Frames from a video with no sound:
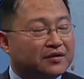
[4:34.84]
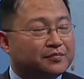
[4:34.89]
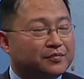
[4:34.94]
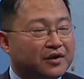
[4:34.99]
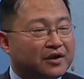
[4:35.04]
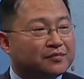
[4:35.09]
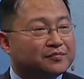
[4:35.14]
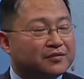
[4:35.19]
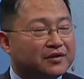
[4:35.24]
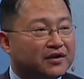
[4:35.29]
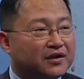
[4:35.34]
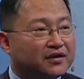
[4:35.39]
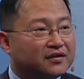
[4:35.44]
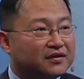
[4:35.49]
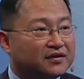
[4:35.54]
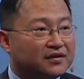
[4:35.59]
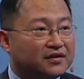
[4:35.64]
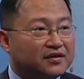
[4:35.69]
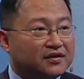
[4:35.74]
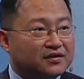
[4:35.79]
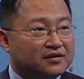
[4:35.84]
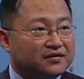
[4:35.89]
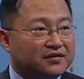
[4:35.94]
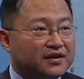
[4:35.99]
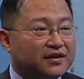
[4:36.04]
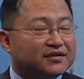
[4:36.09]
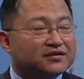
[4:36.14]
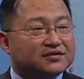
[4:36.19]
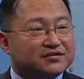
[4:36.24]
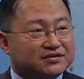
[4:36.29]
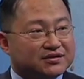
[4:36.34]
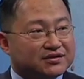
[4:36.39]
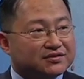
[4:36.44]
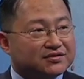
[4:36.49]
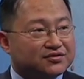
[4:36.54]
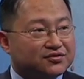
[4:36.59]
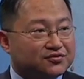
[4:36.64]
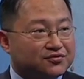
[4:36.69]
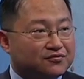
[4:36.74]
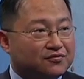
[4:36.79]
pipeline the next 6
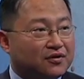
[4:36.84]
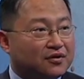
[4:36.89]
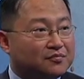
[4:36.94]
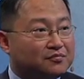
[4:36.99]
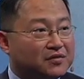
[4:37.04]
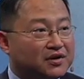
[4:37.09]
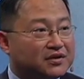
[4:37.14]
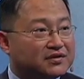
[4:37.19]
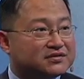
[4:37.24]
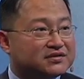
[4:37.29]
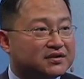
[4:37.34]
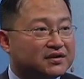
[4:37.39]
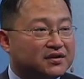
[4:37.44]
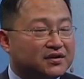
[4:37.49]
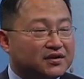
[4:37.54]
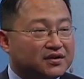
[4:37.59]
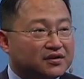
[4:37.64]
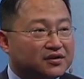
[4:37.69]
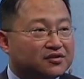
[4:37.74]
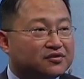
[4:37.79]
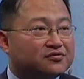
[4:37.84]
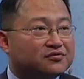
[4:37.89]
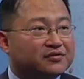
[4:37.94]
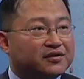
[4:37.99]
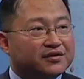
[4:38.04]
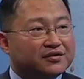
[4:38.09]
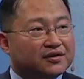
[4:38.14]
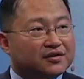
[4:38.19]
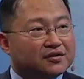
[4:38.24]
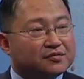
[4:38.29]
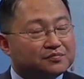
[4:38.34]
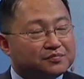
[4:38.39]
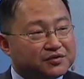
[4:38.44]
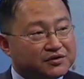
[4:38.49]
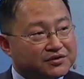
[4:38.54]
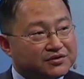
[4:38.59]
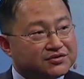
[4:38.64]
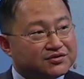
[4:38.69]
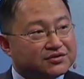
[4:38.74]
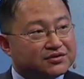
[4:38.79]
to 12 months, including the
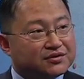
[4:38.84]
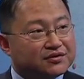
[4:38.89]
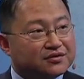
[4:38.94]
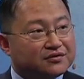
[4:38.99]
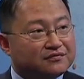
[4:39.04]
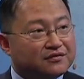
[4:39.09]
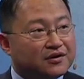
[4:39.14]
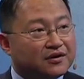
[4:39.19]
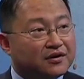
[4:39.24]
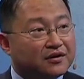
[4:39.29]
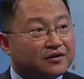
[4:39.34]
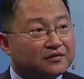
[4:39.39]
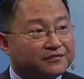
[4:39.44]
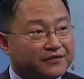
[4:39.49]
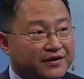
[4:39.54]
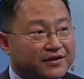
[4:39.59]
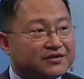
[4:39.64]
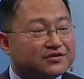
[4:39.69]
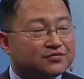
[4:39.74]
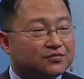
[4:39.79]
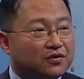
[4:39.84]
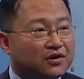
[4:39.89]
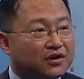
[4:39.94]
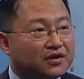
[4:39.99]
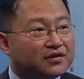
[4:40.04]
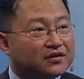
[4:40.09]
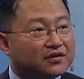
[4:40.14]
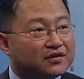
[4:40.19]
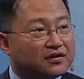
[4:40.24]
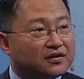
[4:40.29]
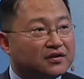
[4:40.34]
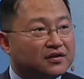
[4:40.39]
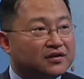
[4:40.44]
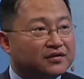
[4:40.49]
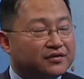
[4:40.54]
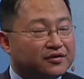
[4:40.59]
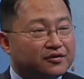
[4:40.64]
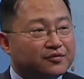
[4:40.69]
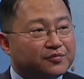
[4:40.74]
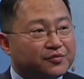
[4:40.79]
completion of our phase 1
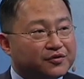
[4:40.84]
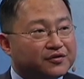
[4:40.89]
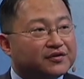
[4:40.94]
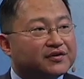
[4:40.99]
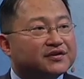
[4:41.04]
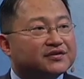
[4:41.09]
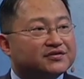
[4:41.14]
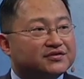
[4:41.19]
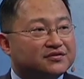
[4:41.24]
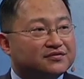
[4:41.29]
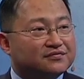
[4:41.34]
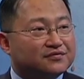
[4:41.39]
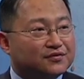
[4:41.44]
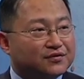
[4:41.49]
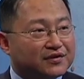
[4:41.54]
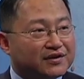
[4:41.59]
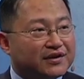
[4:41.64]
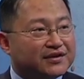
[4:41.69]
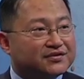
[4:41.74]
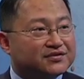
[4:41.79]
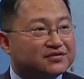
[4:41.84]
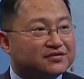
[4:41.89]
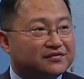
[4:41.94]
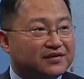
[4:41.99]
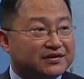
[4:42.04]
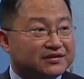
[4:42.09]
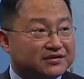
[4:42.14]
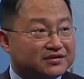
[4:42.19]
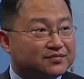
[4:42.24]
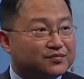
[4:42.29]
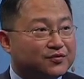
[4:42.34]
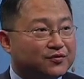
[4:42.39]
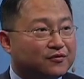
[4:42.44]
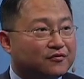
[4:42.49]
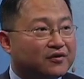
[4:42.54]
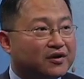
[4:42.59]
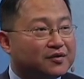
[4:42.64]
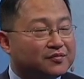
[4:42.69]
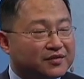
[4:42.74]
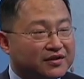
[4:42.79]
therapeutic cervical cancer vaccine
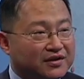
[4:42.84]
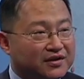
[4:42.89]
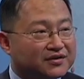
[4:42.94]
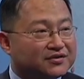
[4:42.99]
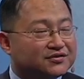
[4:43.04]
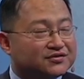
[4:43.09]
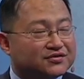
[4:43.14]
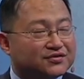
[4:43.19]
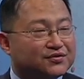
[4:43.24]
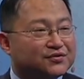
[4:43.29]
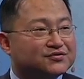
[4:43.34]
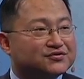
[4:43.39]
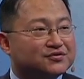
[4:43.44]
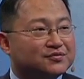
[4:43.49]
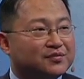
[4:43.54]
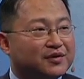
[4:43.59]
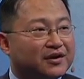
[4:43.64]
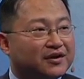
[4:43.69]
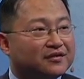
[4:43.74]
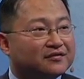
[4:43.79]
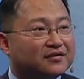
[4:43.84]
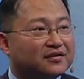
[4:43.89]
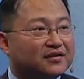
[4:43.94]
program that I just told you about,